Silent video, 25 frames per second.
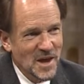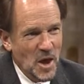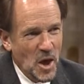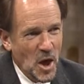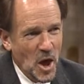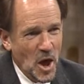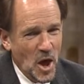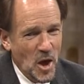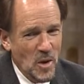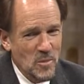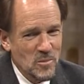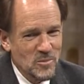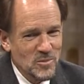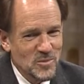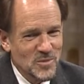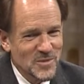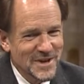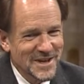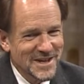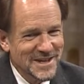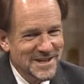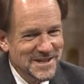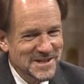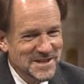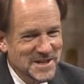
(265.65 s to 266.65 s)
Um,
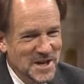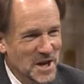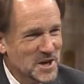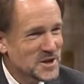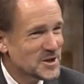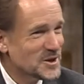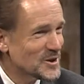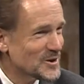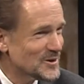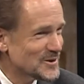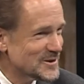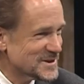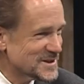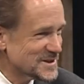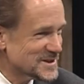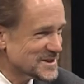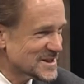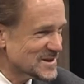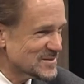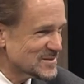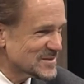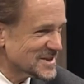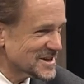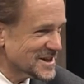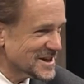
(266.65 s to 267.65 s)
in 10 years, it
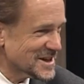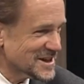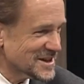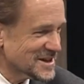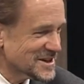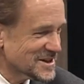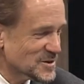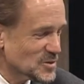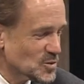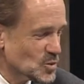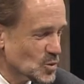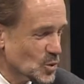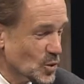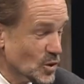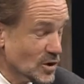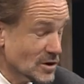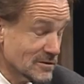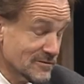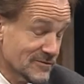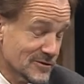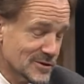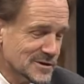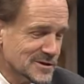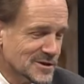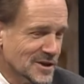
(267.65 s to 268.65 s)
seems like, well,
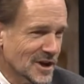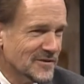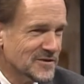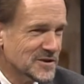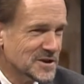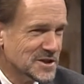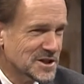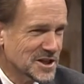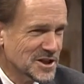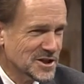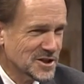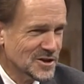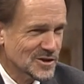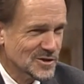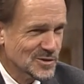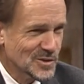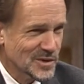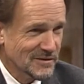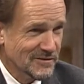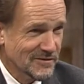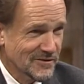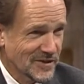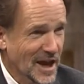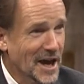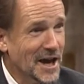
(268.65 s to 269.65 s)
first off, the 10 years
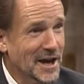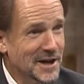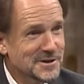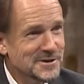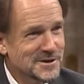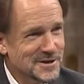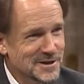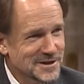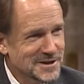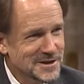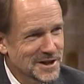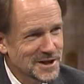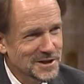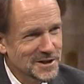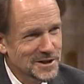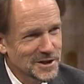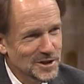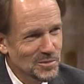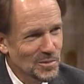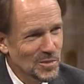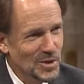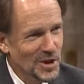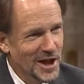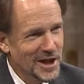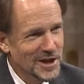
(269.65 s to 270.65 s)
went fast. It's not like you
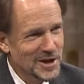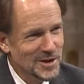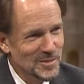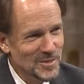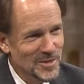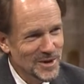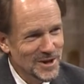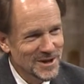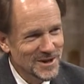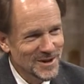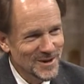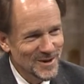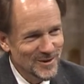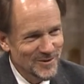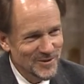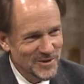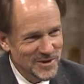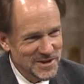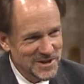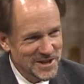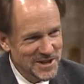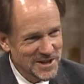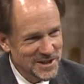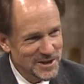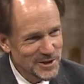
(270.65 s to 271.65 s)
plan on being here for
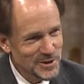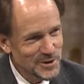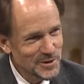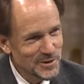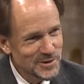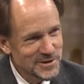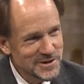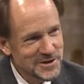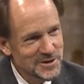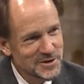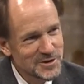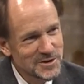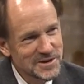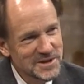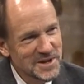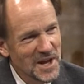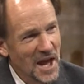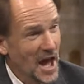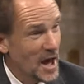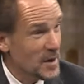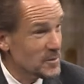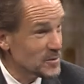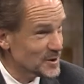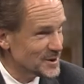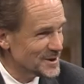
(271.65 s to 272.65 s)
10 years, it just
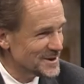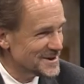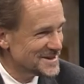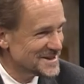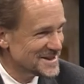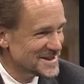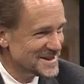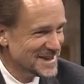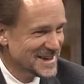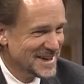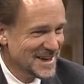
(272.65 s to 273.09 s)
happens.